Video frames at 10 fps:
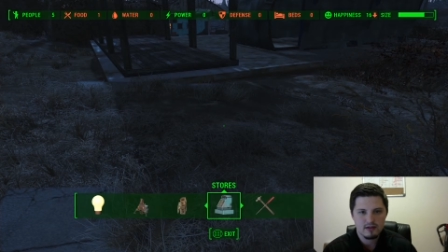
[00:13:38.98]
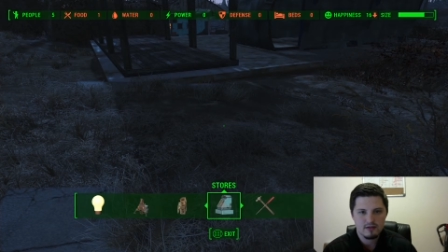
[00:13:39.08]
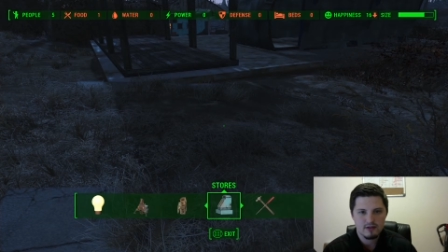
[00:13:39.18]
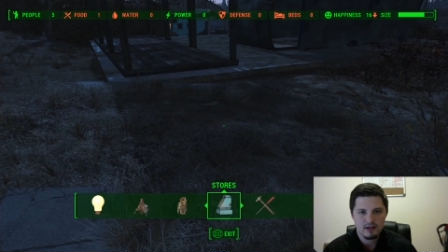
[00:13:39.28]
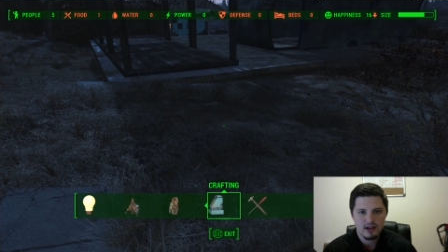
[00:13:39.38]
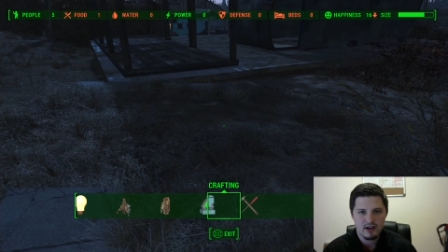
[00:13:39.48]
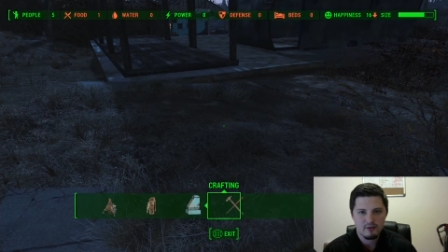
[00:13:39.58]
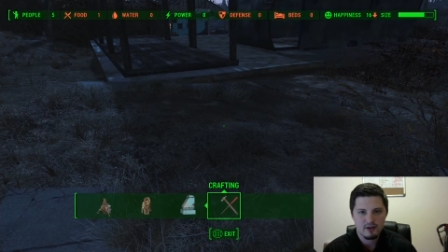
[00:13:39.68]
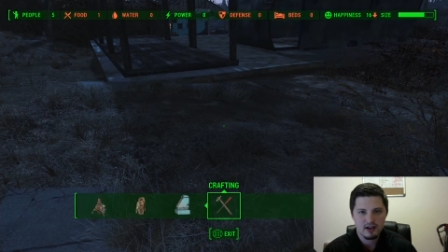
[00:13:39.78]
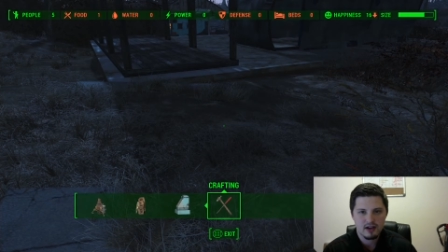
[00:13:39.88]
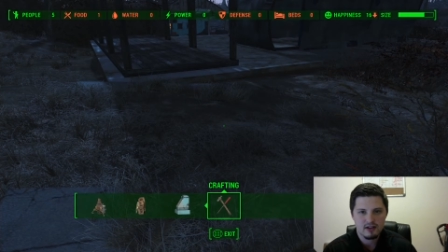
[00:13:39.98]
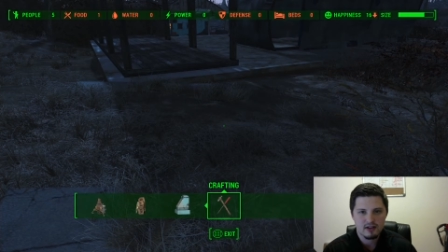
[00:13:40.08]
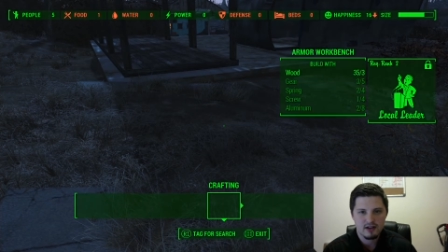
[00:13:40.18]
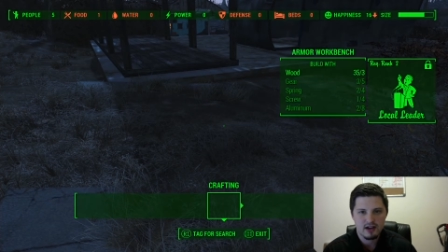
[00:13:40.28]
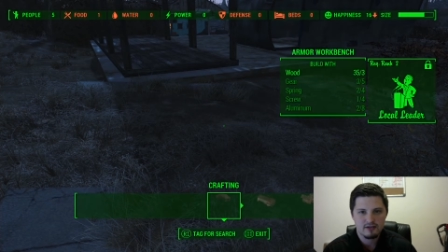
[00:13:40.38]
really have what I need to
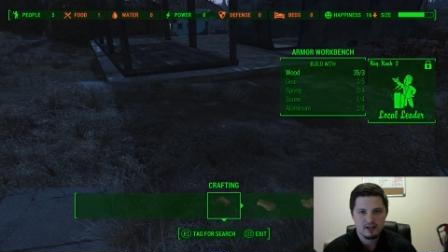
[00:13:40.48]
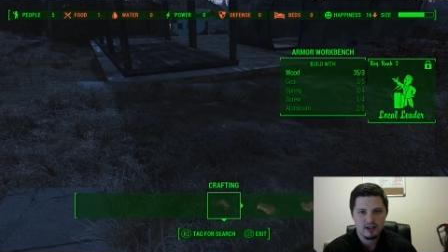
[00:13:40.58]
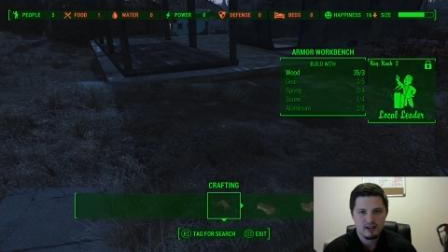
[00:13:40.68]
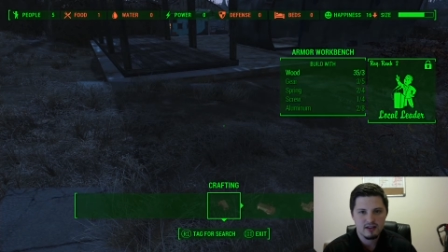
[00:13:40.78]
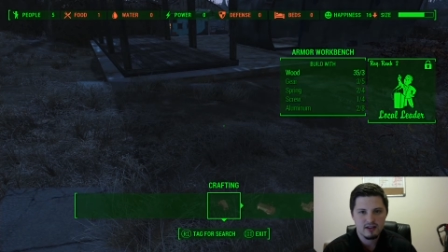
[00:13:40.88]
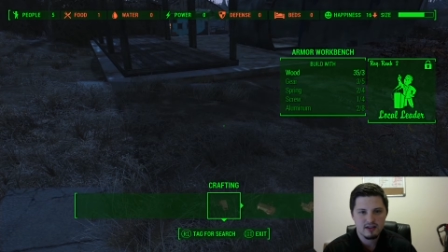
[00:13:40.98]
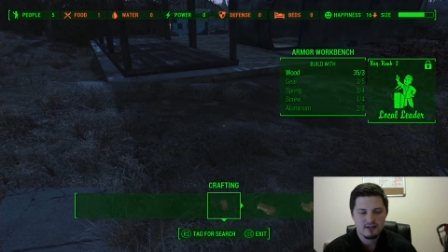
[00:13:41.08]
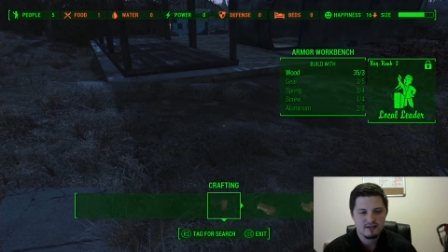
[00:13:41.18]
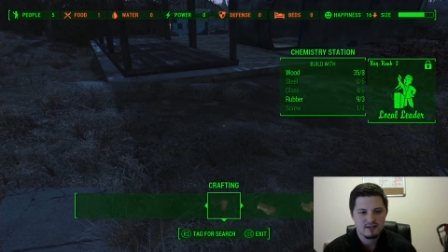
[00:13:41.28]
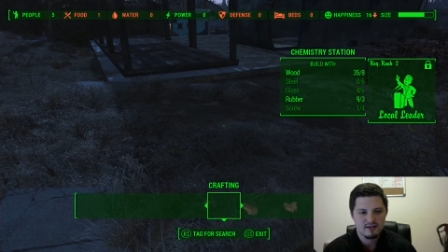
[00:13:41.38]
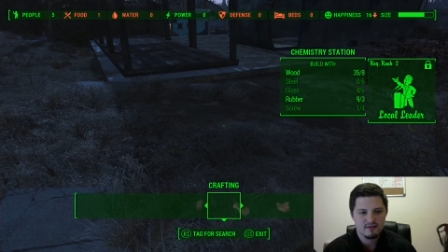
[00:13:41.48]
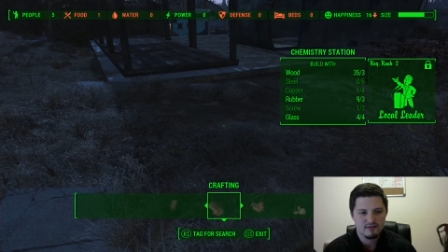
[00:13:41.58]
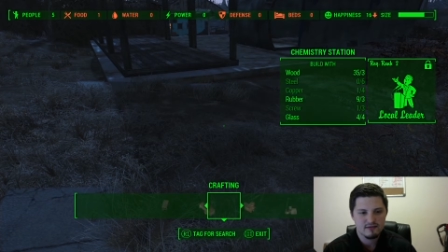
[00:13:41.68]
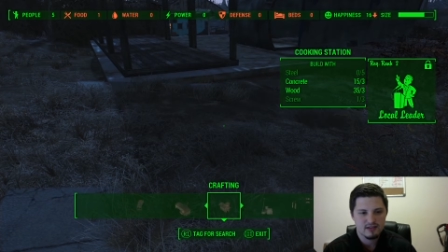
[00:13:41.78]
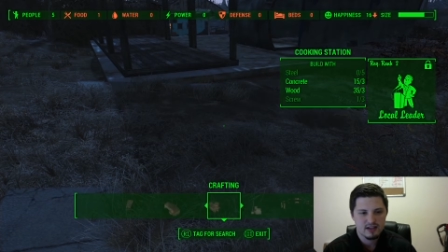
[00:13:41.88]
craft any of this.
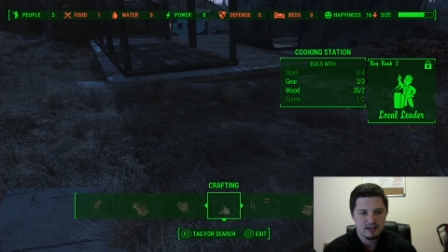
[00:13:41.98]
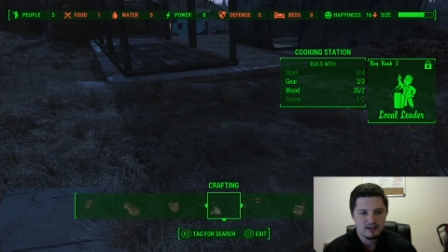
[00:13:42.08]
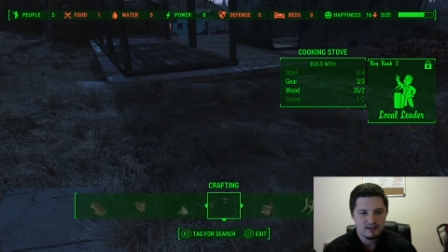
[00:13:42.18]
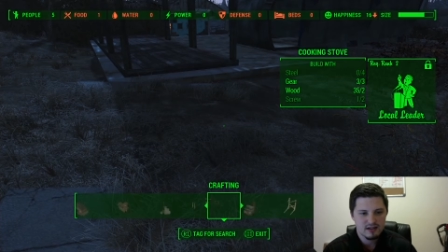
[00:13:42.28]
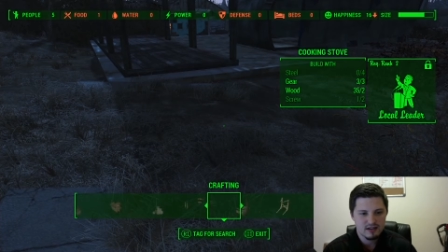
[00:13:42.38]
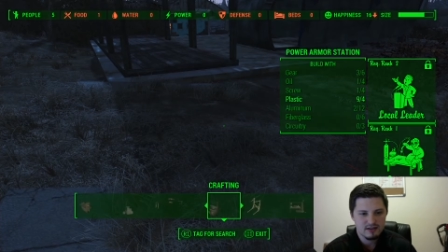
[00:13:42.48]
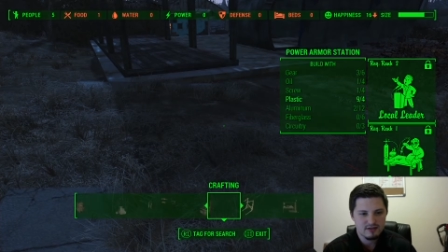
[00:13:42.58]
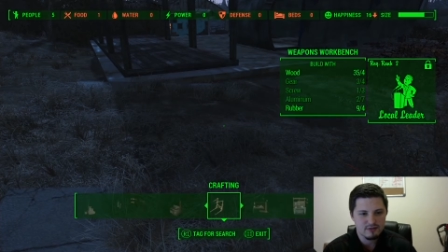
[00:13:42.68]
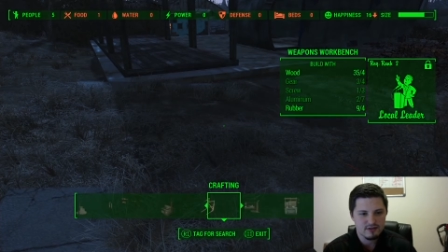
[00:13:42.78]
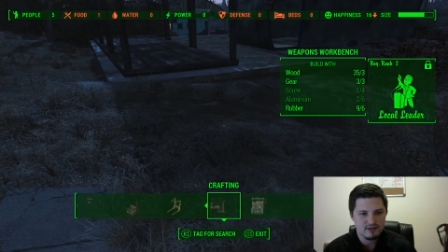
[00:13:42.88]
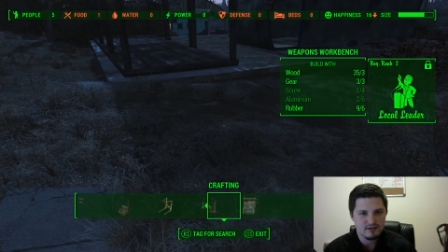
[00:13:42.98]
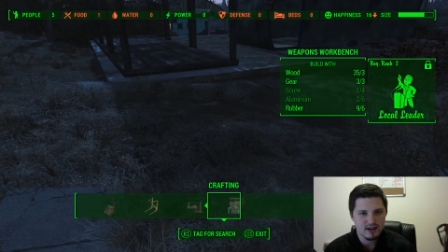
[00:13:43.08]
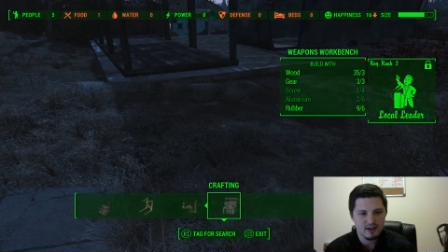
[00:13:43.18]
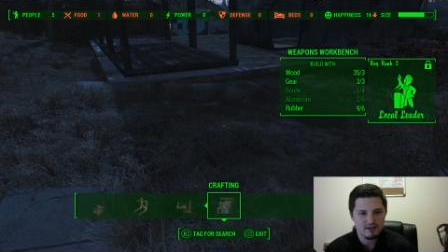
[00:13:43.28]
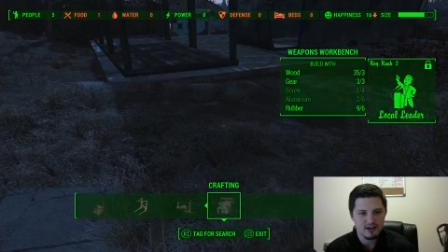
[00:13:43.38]
Yeah, this was
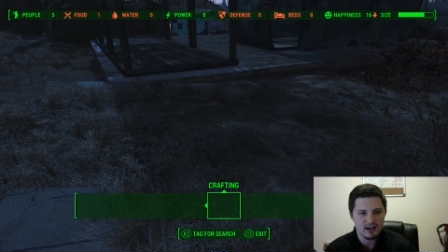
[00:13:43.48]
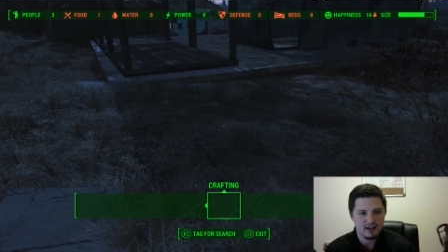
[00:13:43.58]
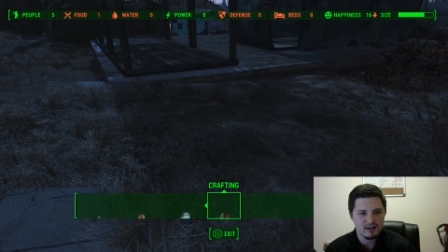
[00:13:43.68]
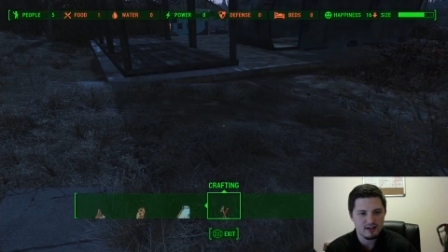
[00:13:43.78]
not a great